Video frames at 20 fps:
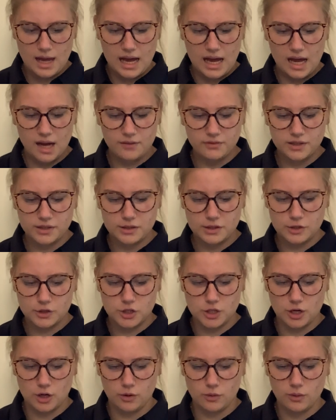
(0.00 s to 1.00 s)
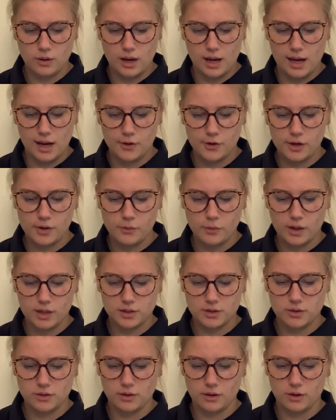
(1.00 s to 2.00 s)
After the show, Ariel went
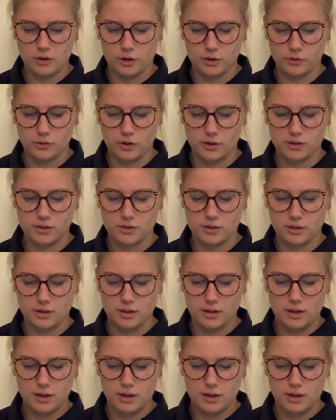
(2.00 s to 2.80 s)
to